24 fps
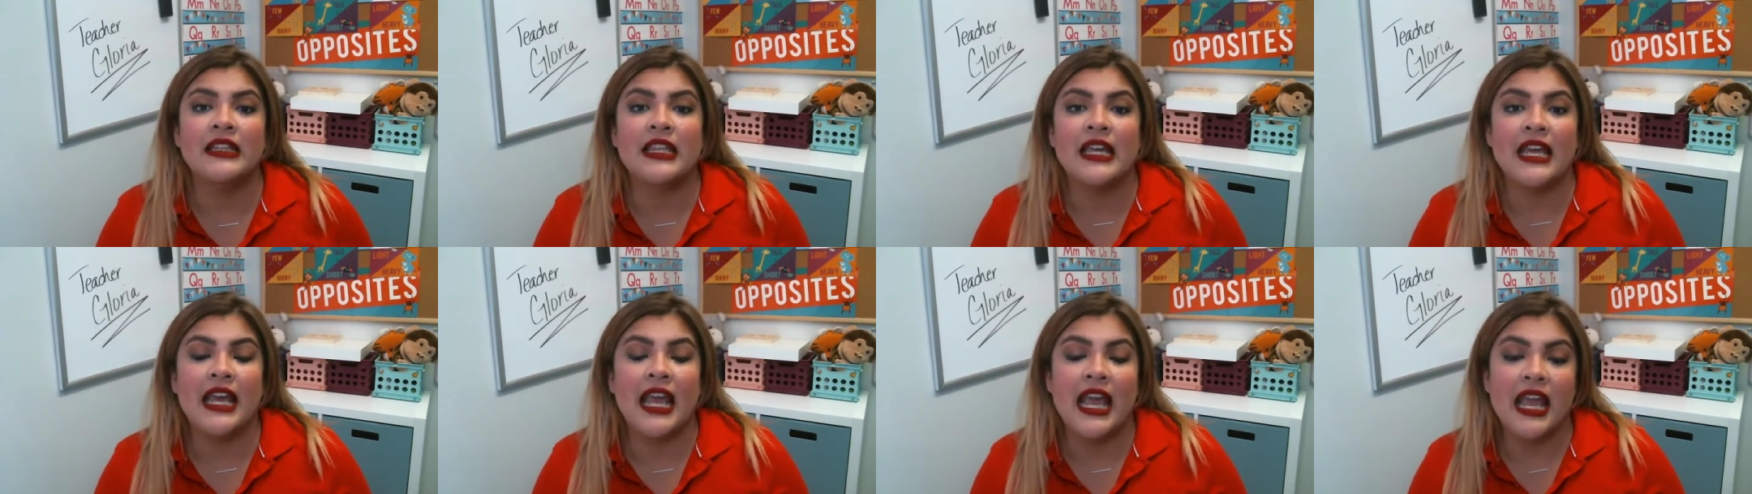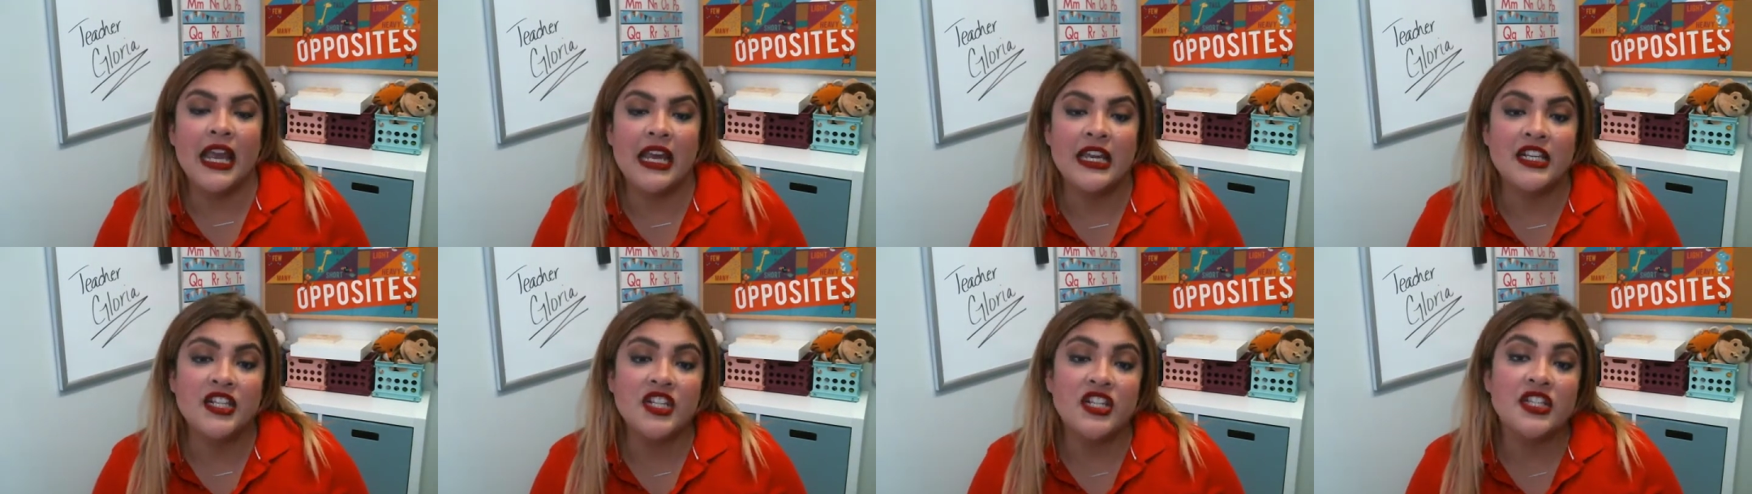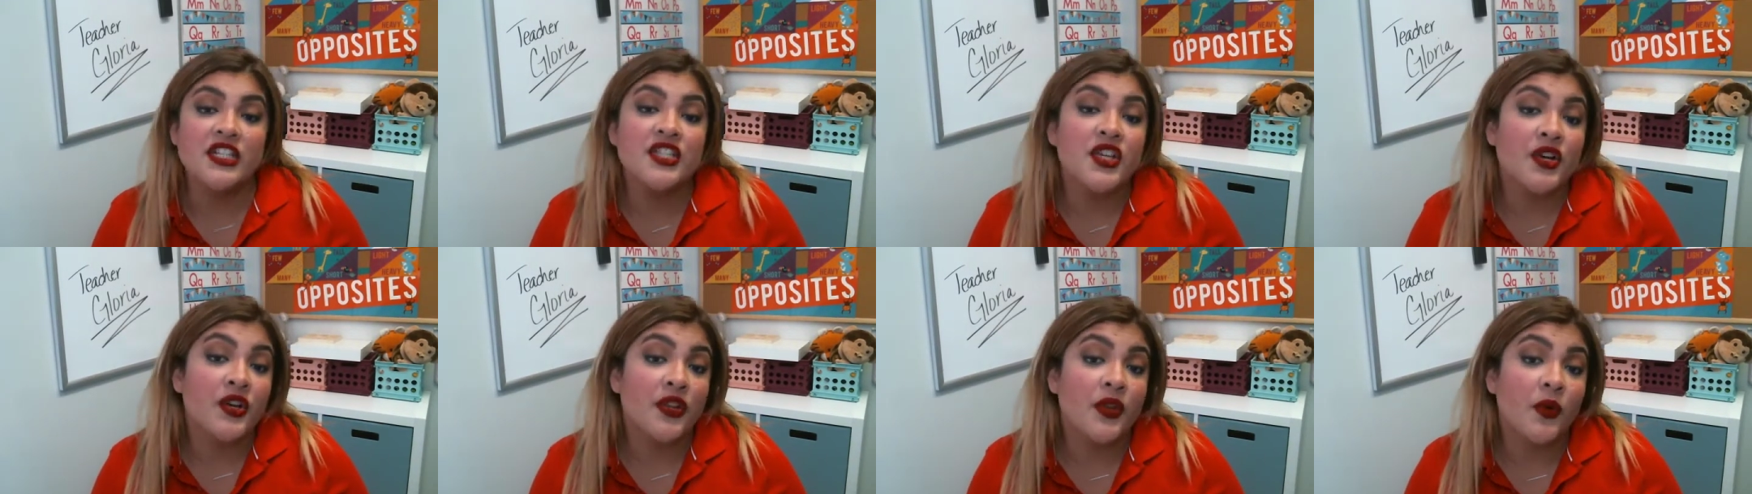the
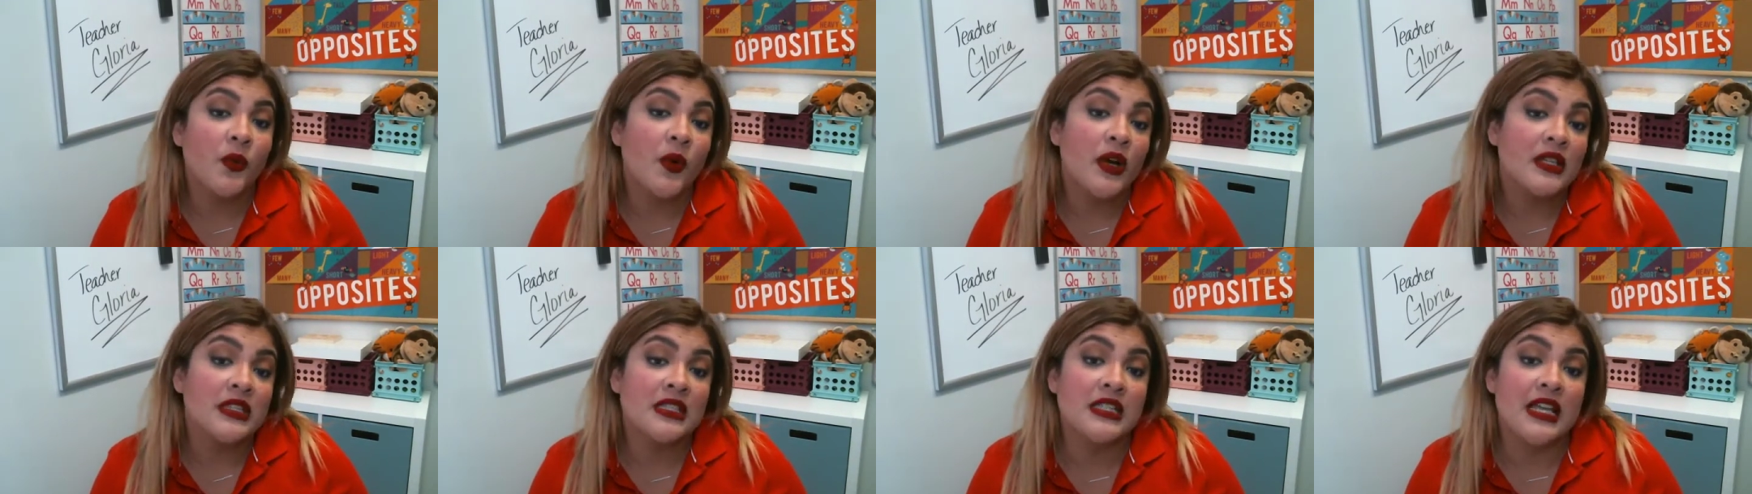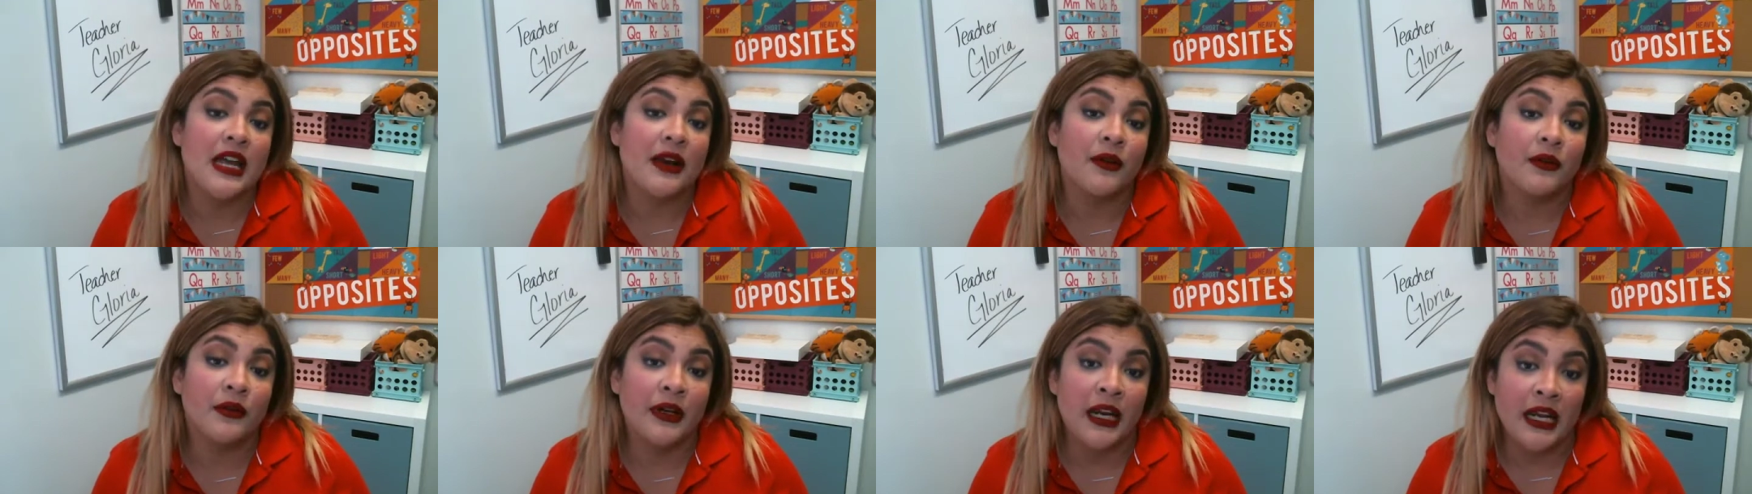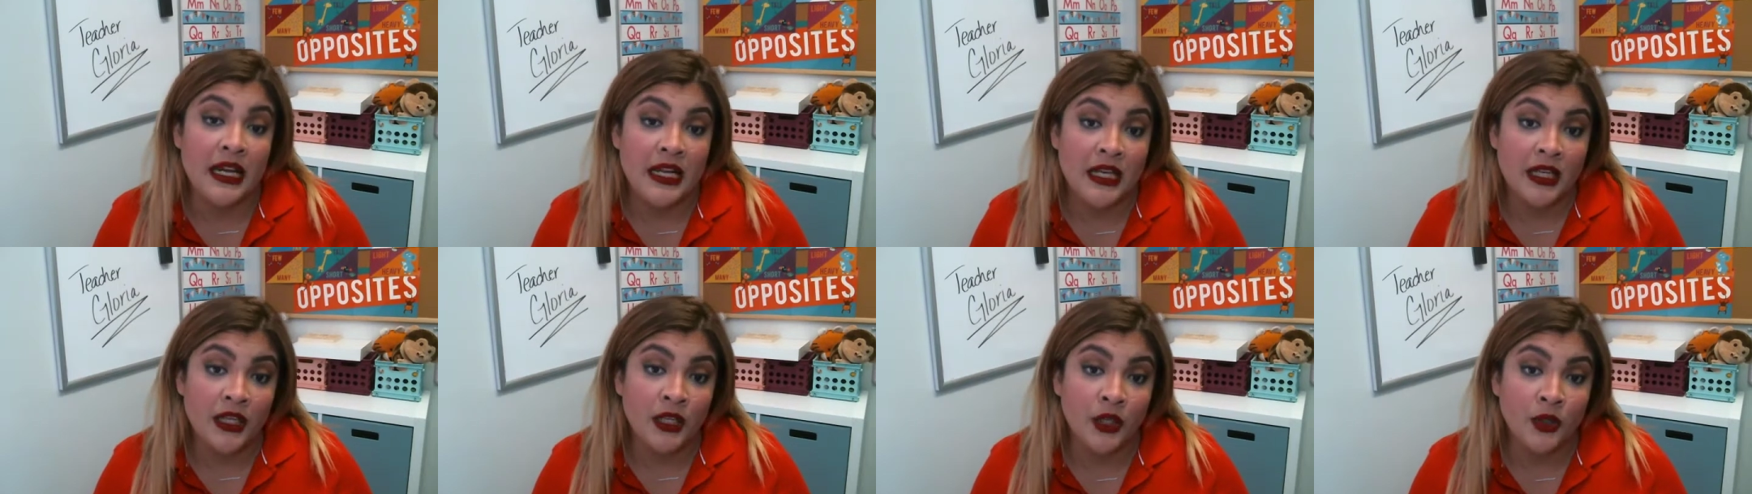agents are the ones that
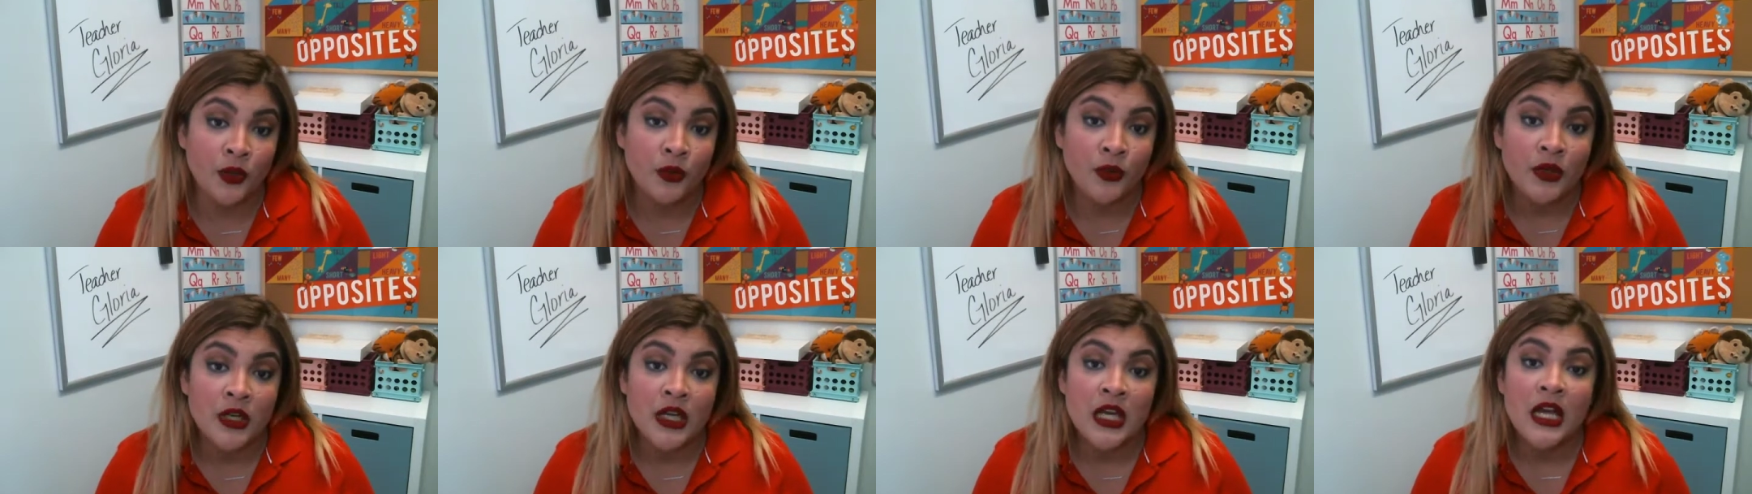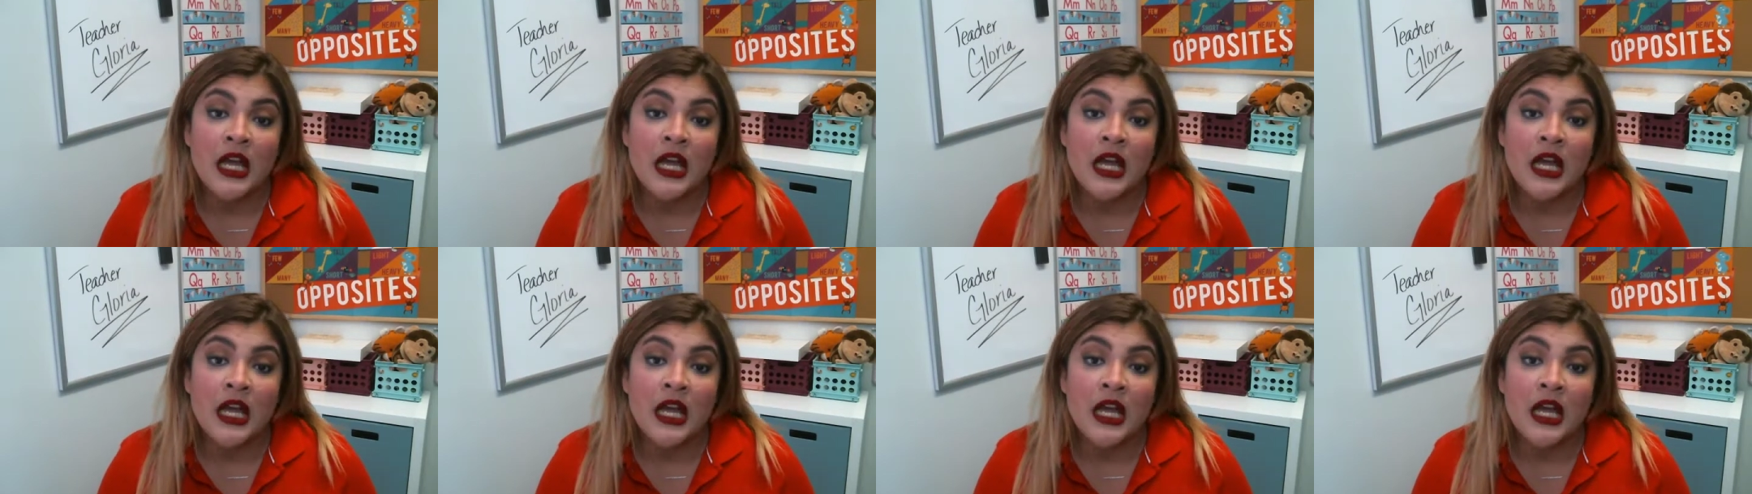rate you.